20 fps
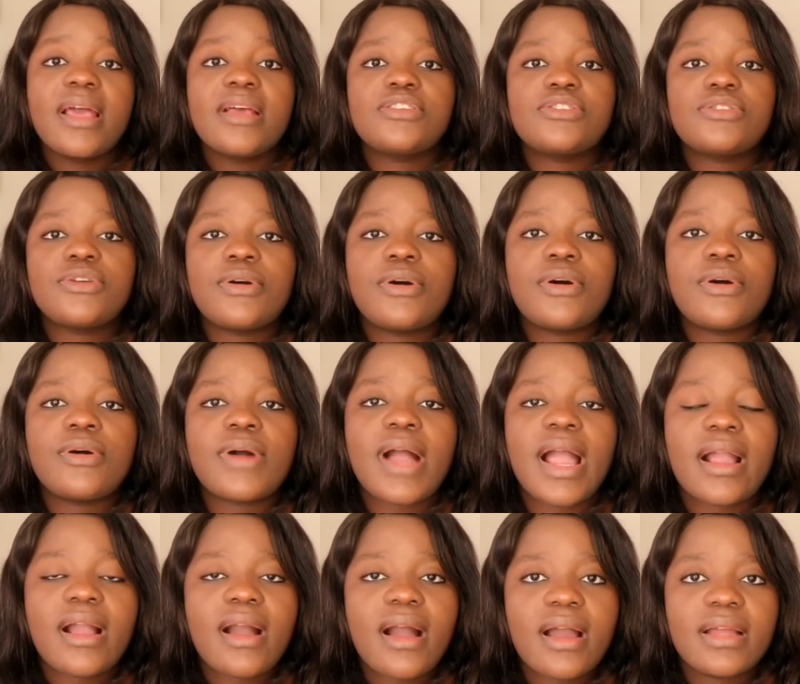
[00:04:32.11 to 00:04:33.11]
So
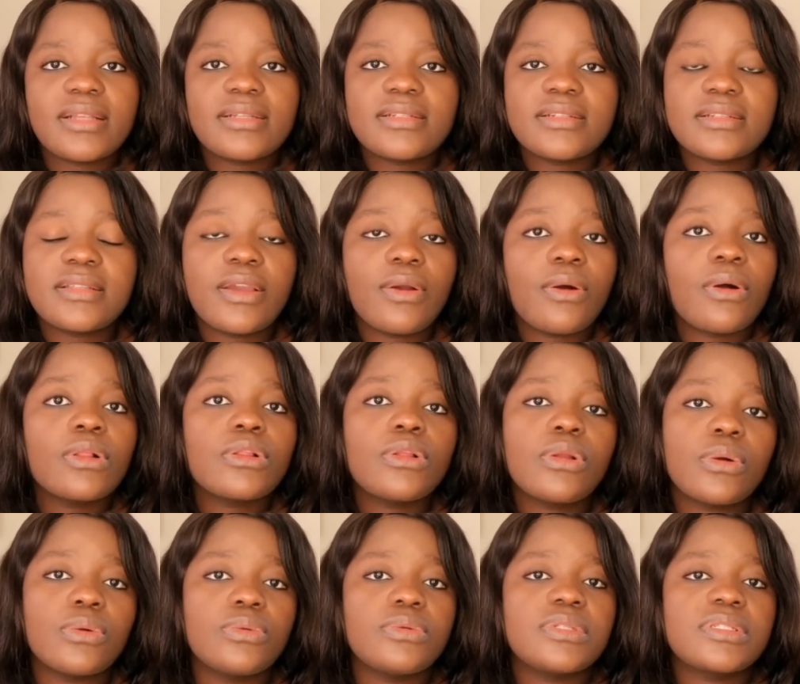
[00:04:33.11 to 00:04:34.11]
I can't, they all
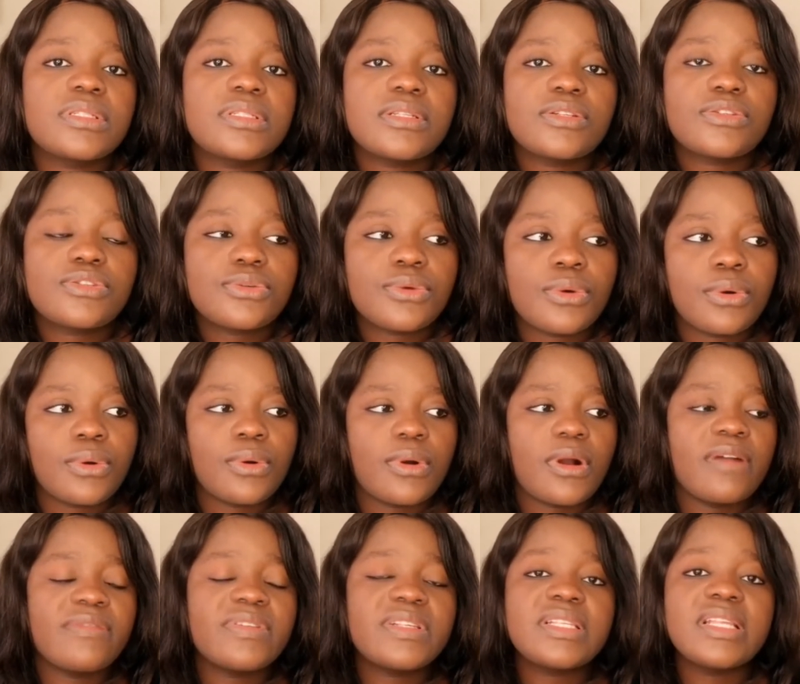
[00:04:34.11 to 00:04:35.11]
closed. So
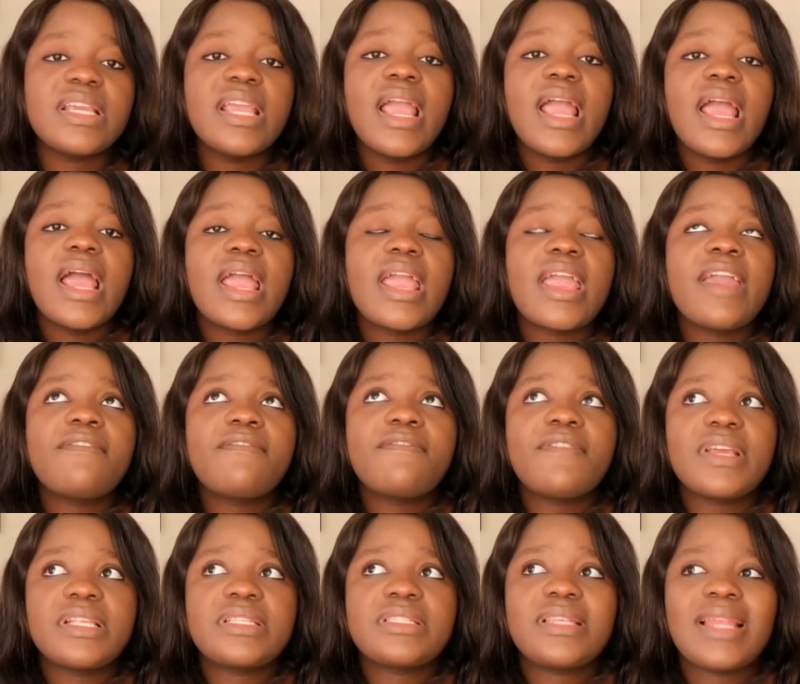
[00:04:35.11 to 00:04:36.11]
obviously
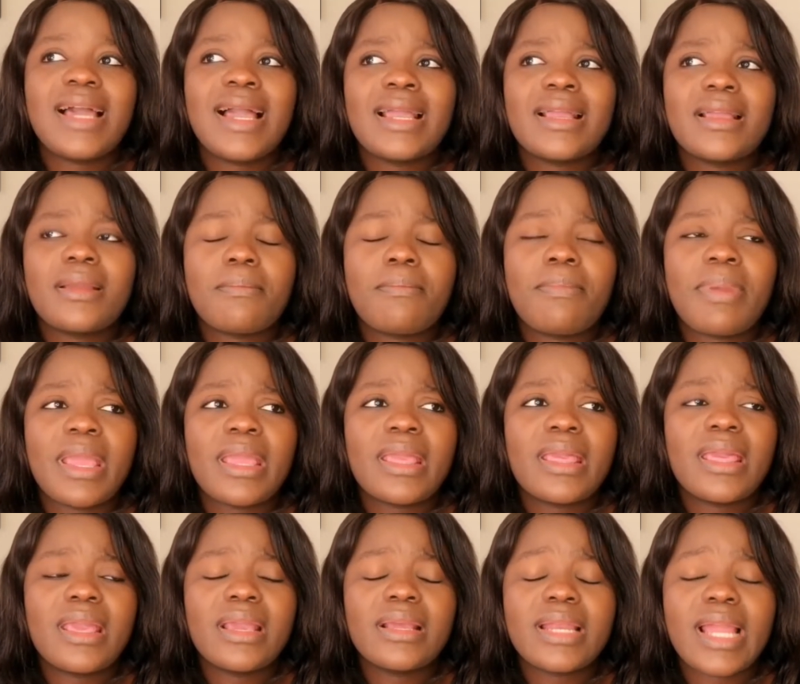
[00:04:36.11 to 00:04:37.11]
if it's like
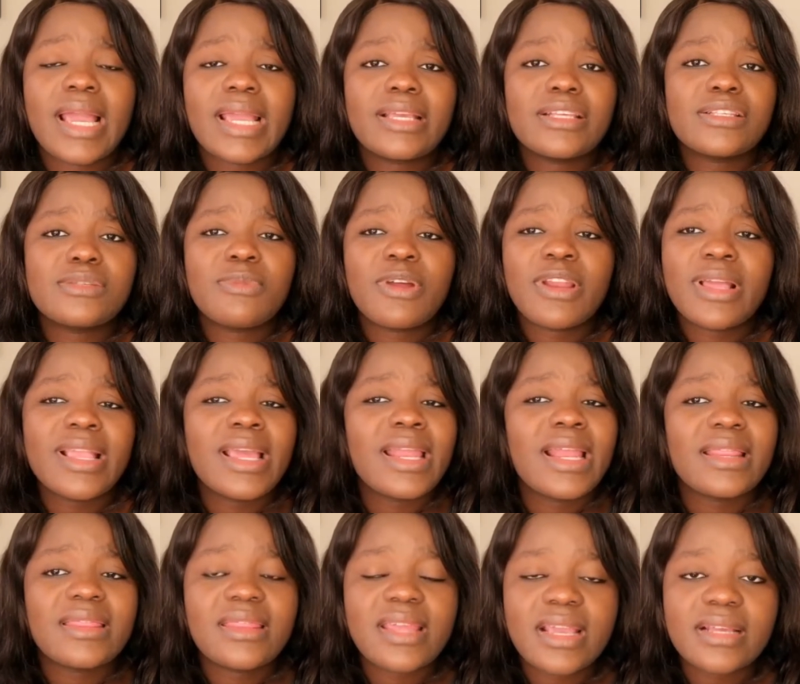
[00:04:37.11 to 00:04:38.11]
baking like smaller
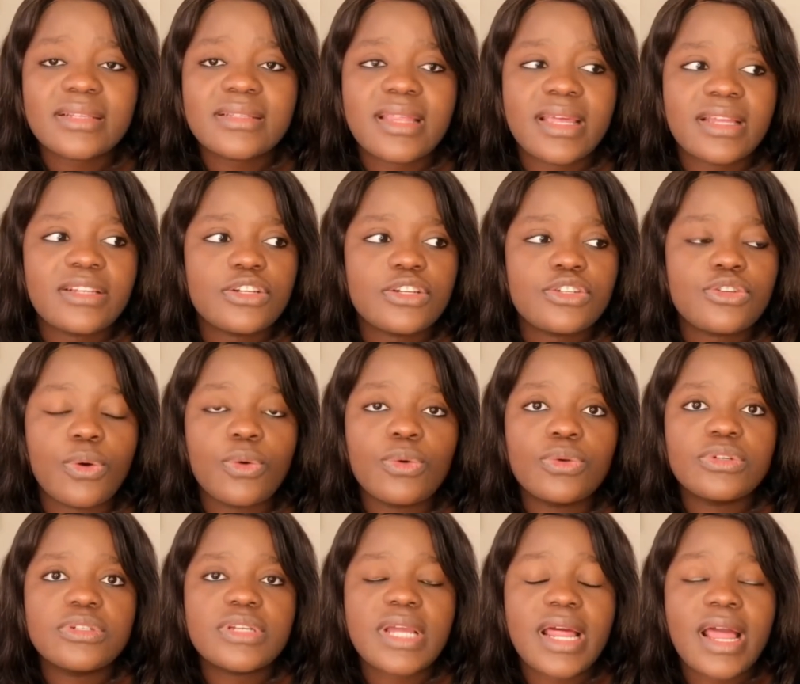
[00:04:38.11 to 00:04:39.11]
things that
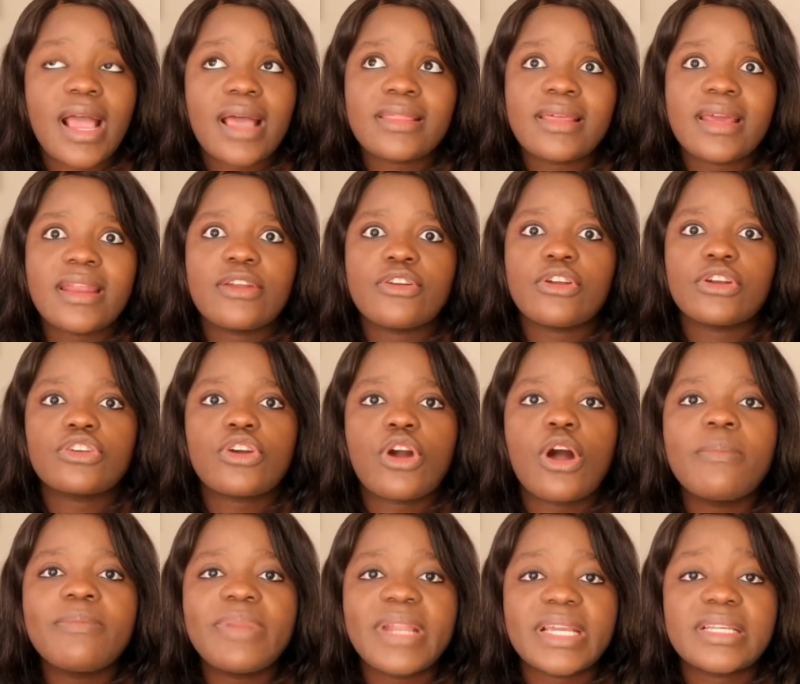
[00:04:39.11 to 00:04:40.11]
are not
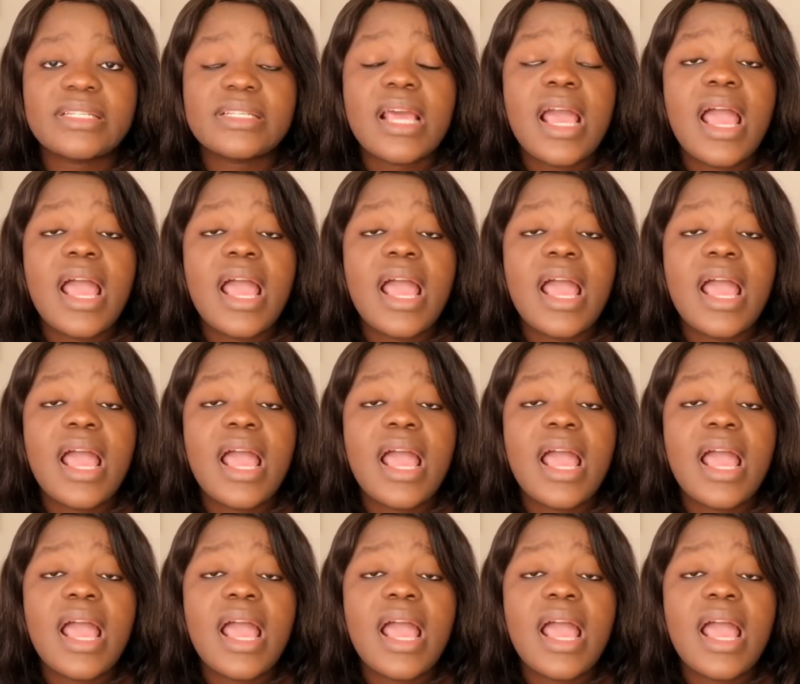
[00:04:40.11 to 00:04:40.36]
complex,